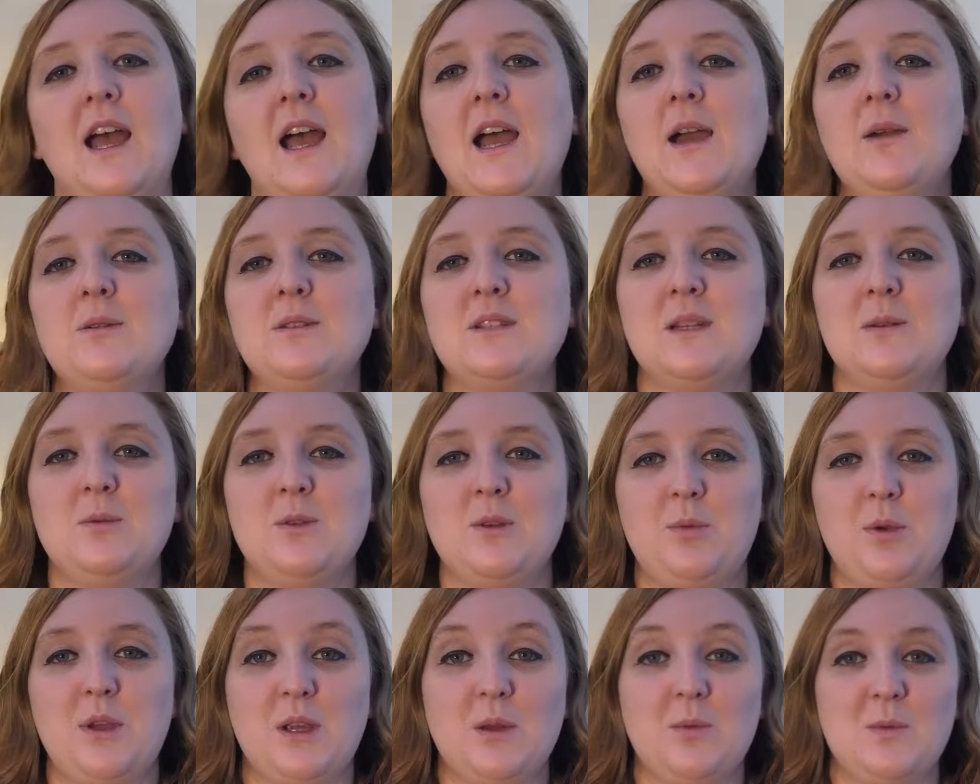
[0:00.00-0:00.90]
I was able to
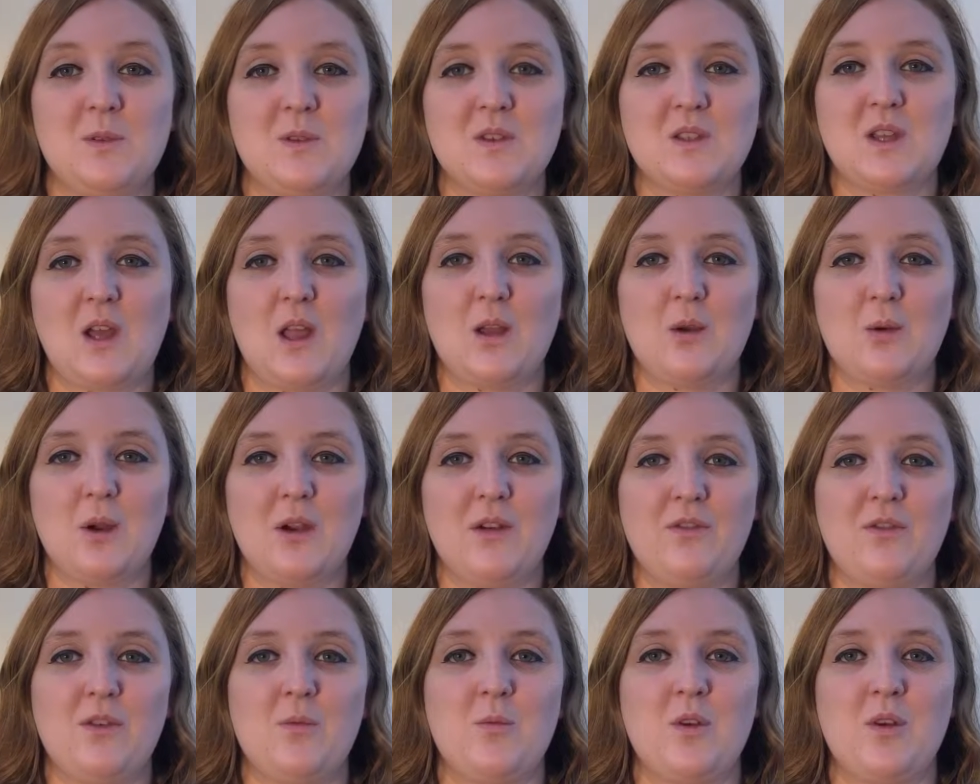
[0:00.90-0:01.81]
pick up this
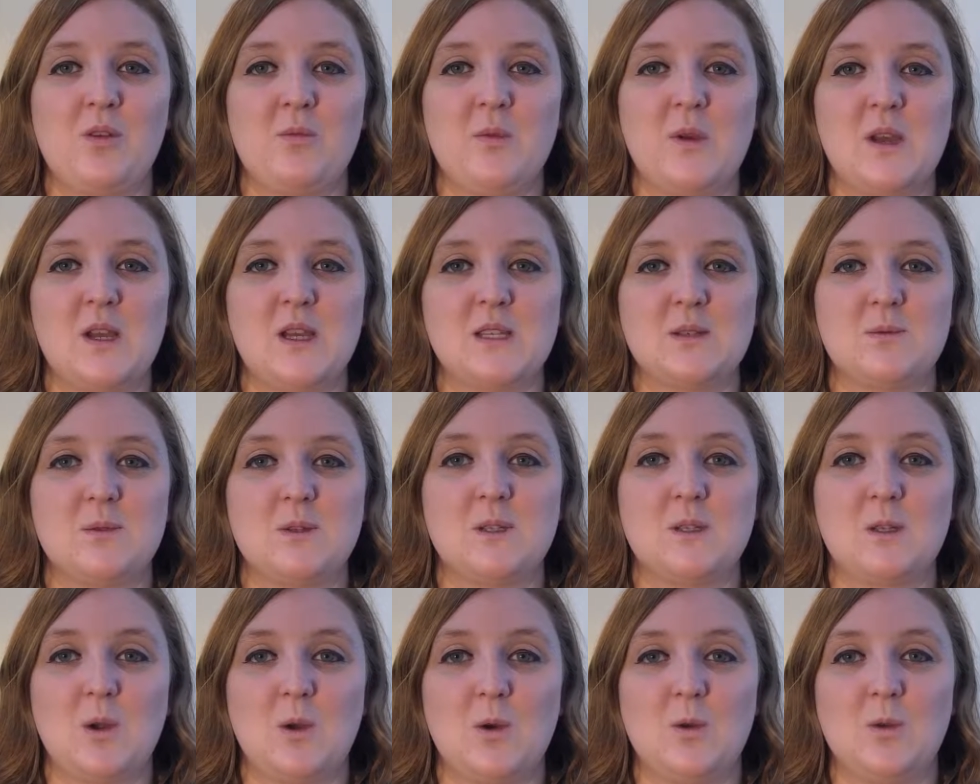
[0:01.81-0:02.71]
colorway from one of my
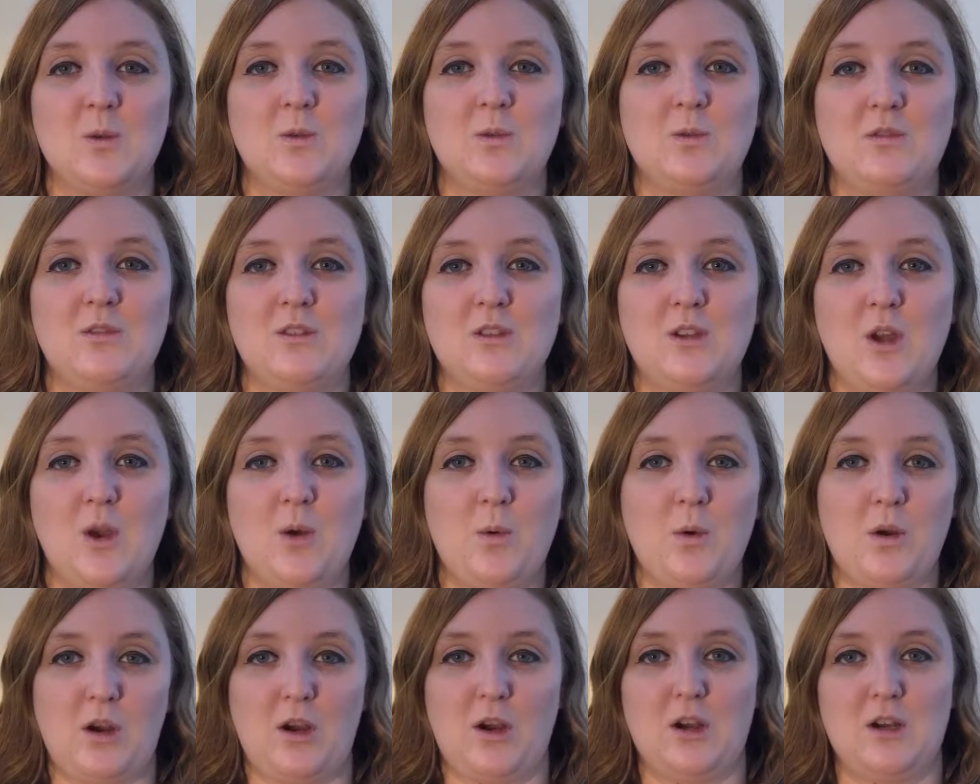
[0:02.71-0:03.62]
husband's old
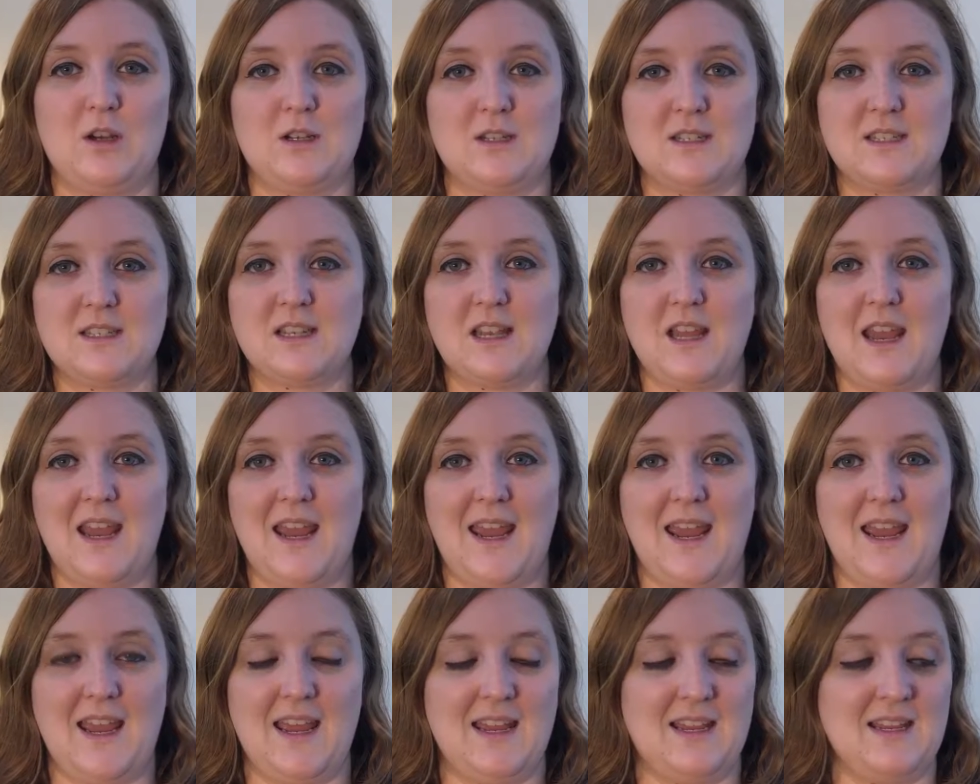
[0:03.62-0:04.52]
coworkers
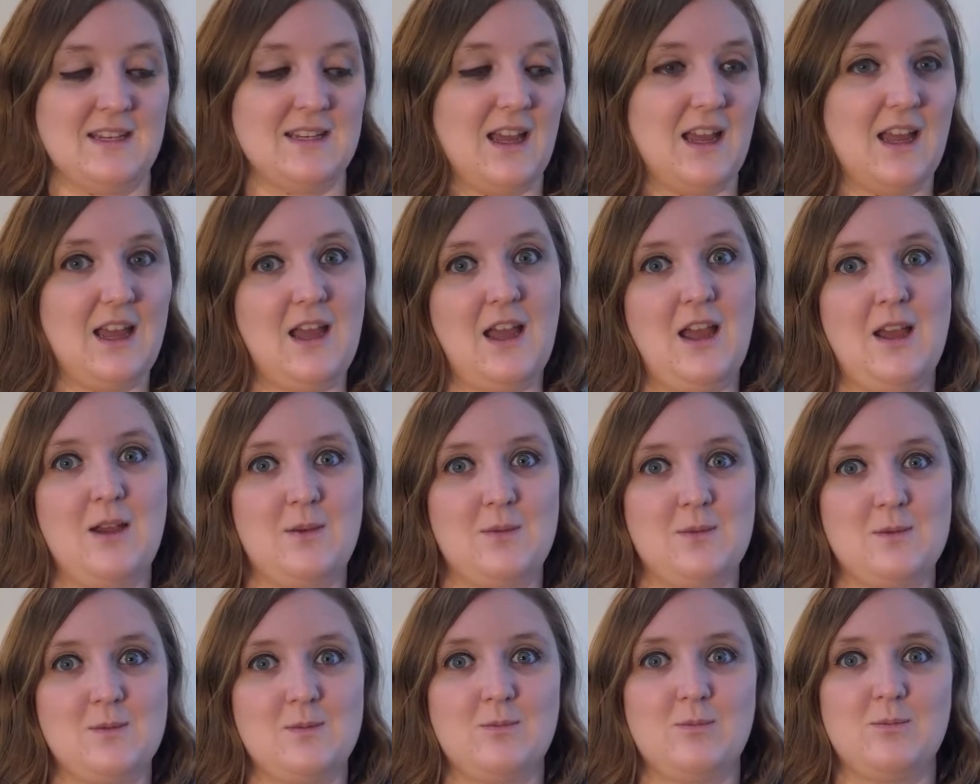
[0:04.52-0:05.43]
and I
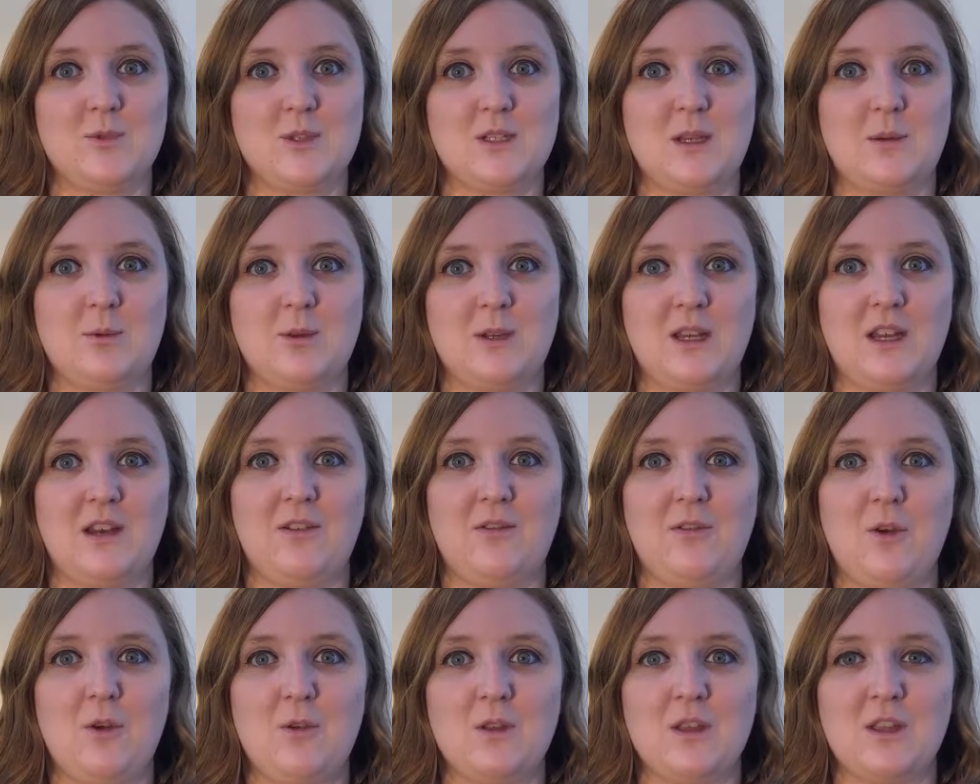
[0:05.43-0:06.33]
was able to get
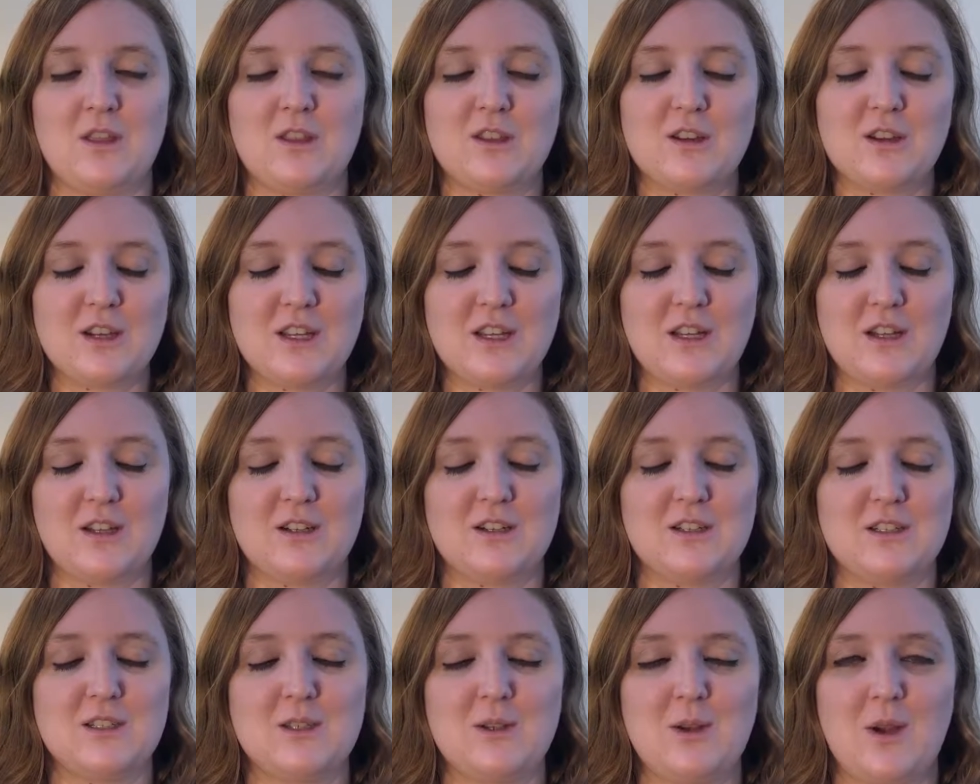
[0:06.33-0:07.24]
it for only
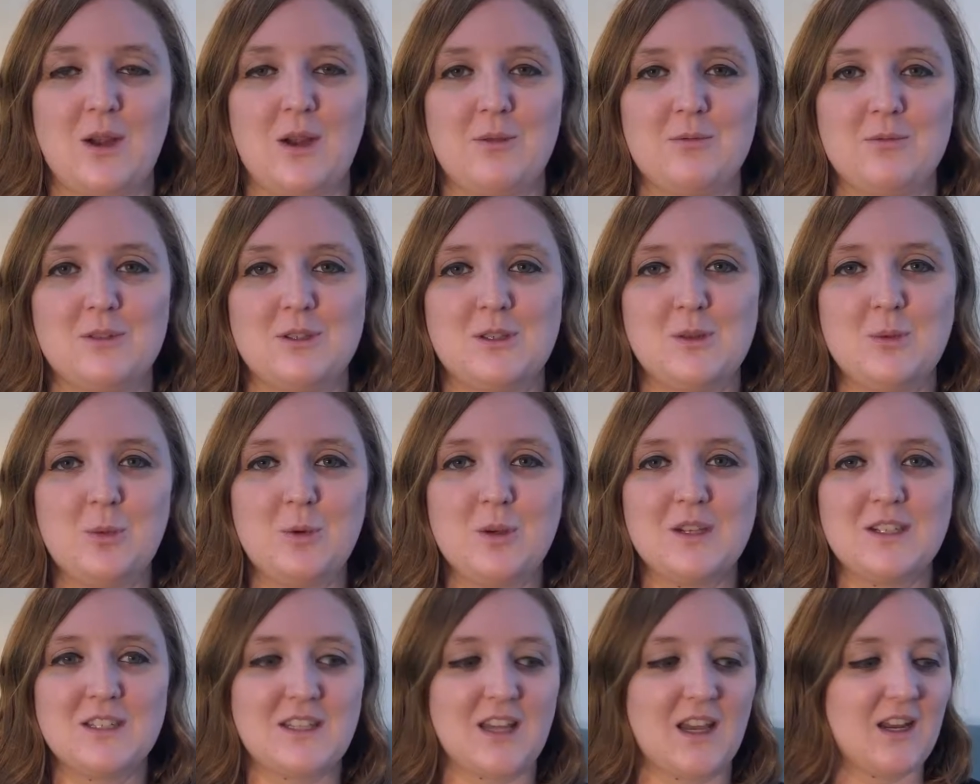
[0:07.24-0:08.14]
$30 so I'm super
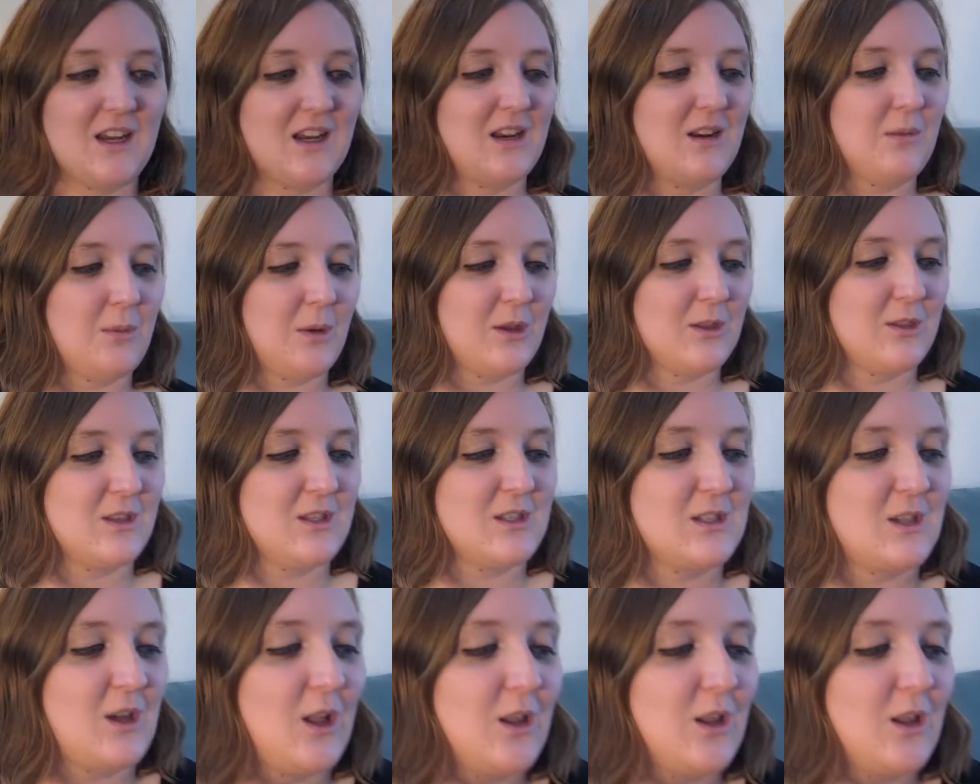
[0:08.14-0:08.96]
excited about this